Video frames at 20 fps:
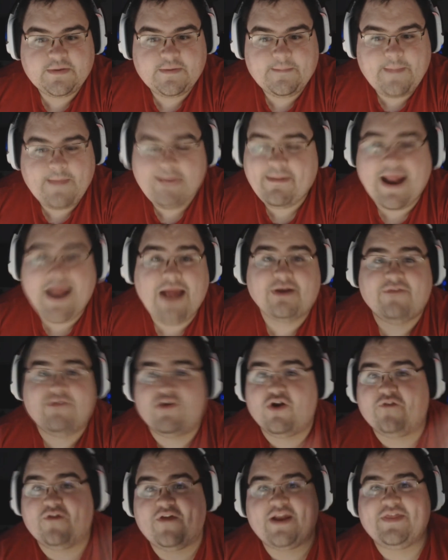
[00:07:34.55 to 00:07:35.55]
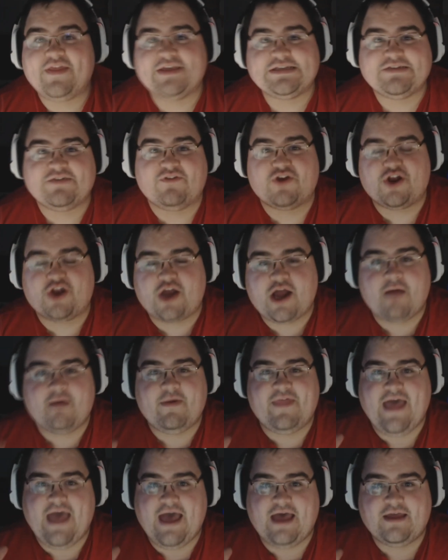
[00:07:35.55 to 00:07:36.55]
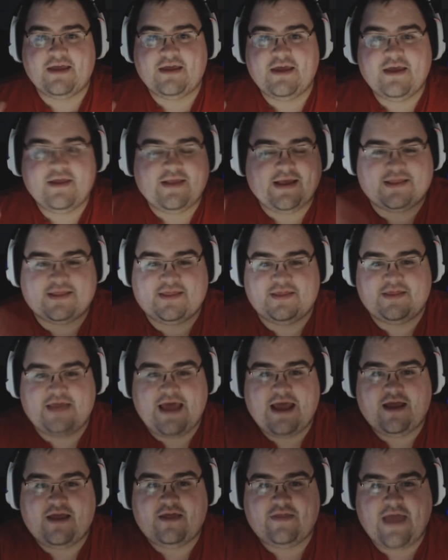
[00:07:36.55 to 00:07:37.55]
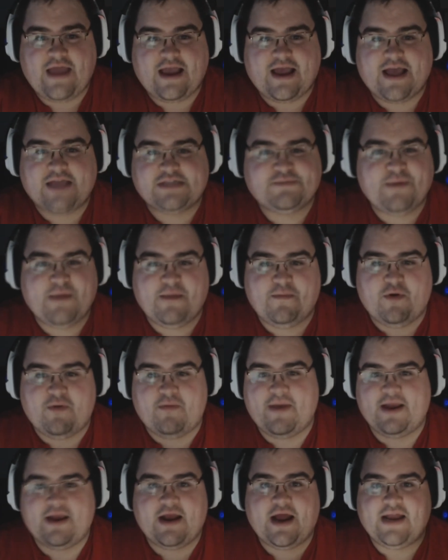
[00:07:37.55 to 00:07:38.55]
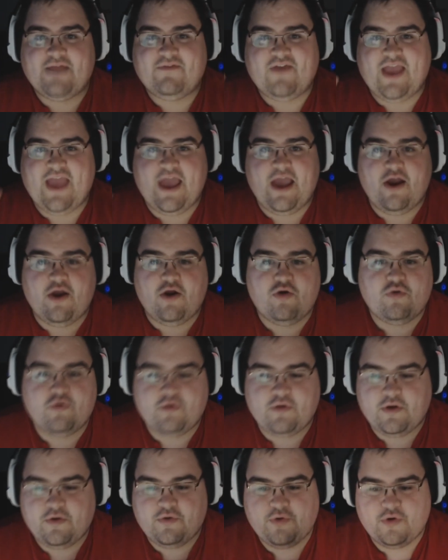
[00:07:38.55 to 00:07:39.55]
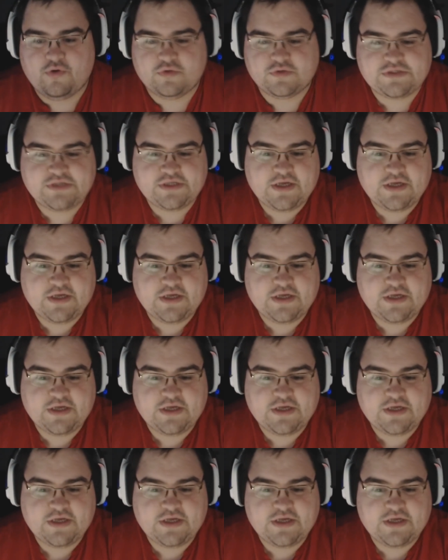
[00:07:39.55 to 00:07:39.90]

I mean, I don't even know if anything's ever going to come of that. Like that uh, that guy's people might not even care. Who who knows?